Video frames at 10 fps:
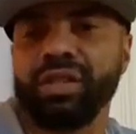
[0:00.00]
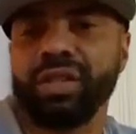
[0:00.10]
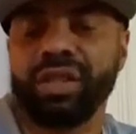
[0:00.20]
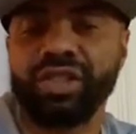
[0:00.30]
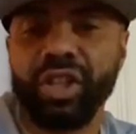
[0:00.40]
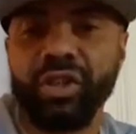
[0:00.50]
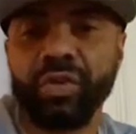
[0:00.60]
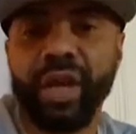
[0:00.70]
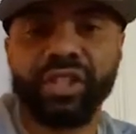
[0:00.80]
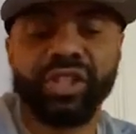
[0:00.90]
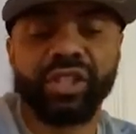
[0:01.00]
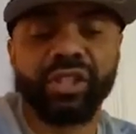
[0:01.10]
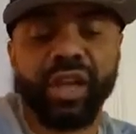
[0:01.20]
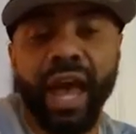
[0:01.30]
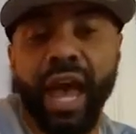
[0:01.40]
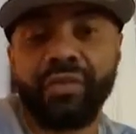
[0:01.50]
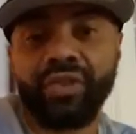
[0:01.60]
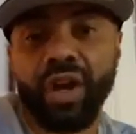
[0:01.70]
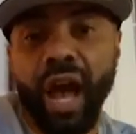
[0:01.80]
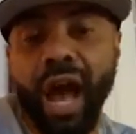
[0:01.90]
the generation
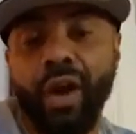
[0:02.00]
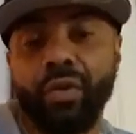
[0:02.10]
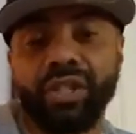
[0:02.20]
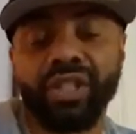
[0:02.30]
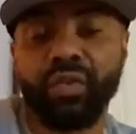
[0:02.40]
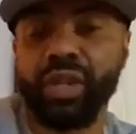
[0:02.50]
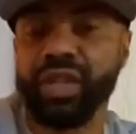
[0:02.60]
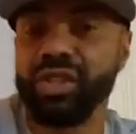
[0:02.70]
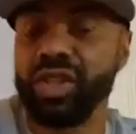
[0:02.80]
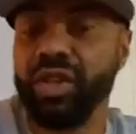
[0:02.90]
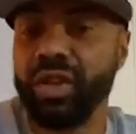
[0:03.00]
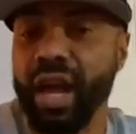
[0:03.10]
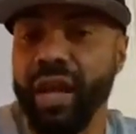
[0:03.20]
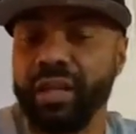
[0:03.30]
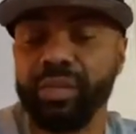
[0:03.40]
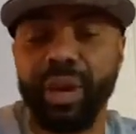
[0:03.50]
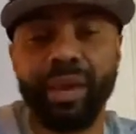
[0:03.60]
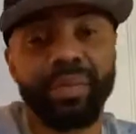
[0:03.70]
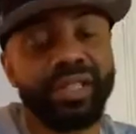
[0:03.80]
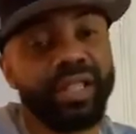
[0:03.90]
after ours, if we consider 90s
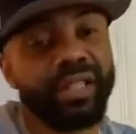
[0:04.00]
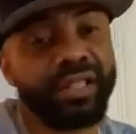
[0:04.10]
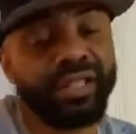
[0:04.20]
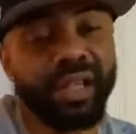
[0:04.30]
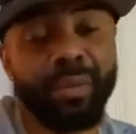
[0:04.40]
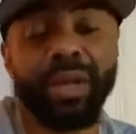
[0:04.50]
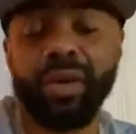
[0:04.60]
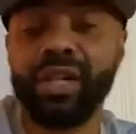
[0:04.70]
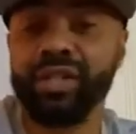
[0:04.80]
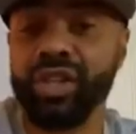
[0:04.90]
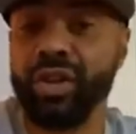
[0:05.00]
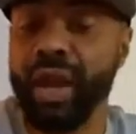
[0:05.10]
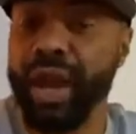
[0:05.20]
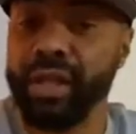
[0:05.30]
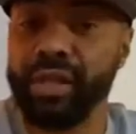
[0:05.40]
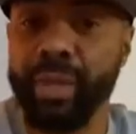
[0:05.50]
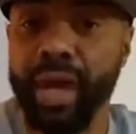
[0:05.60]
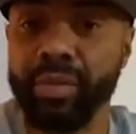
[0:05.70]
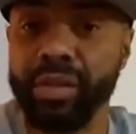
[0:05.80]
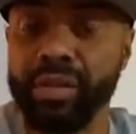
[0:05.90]
babies, we consider 80s
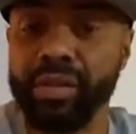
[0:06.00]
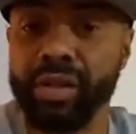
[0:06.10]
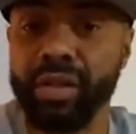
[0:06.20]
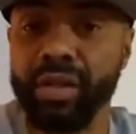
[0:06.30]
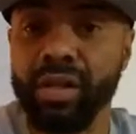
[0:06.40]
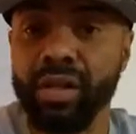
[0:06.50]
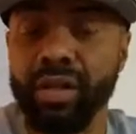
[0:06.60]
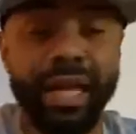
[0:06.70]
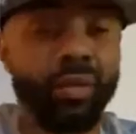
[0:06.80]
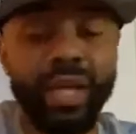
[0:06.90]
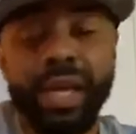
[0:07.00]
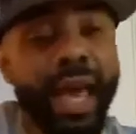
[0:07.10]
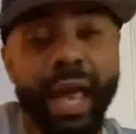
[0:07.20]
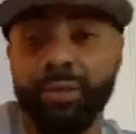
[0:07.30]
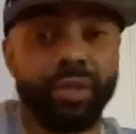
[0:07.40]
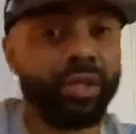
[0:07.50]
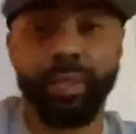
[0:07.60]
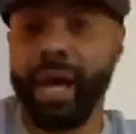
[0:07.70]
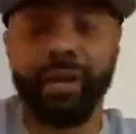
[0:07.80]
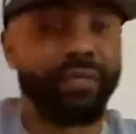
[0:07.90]
babies. Like, we got
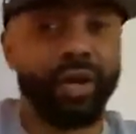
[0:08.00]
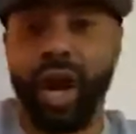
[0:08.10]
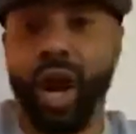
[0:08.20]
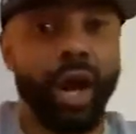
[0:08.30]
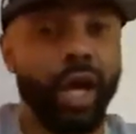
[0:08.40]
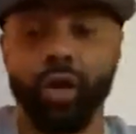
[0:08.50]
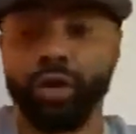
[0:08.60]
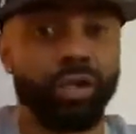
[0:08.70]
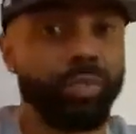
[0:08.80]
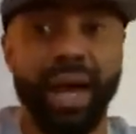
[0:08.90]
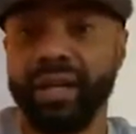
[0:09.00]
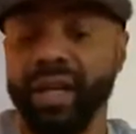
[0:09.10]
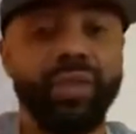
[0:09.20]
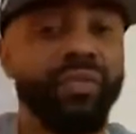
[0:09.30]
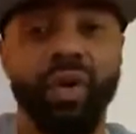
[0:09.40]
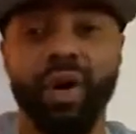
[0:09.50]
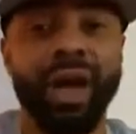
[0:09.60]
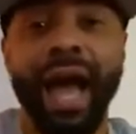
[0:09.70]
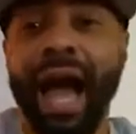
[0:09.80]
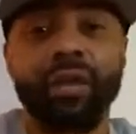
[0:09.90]
respect for our elders by default.
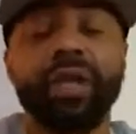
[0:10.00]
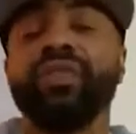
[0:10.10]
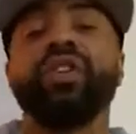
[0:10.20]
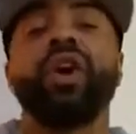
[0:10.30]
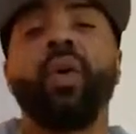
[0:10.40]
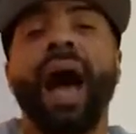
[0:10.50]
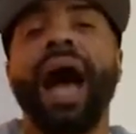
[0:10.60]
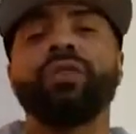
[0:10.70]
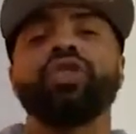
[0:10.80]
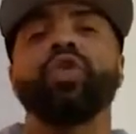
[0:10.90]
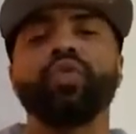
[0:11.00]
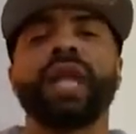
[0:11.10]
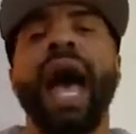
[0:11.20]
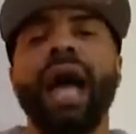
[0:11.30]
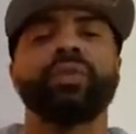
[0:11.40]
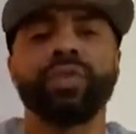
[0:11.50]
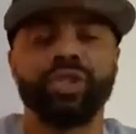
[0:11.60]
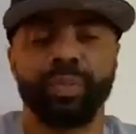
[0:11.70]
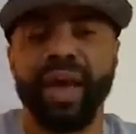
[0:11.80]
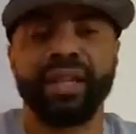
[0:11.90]
I don't even know how to not
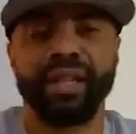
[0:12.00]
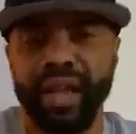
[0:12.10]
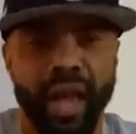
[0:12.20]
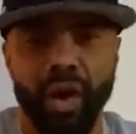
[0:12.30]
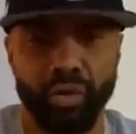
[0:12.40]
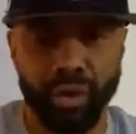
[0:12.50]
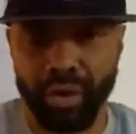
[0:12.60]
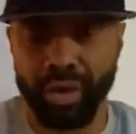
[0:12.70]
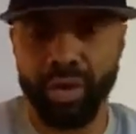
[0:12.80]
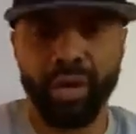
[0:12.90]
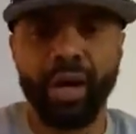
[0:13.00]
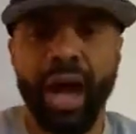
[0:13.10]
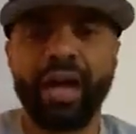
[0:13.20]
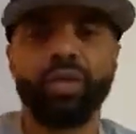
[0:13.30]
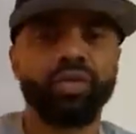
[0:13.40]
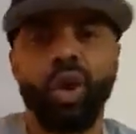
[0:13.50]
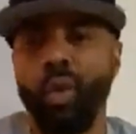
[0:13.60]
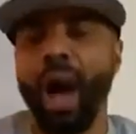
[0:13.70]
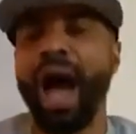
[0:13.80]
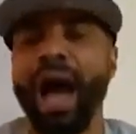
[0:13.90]
respect an elder. I don't know
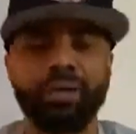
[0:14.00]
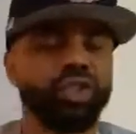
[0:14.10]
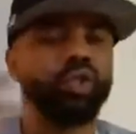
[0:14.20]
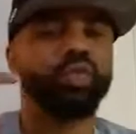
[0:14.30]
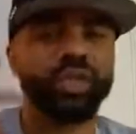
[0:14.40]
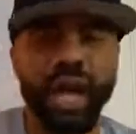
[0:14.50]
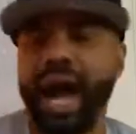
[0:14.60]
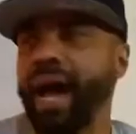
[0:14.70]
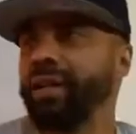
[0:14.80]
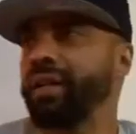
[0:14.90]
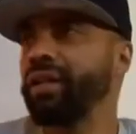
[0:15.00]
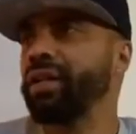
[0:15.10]
how to not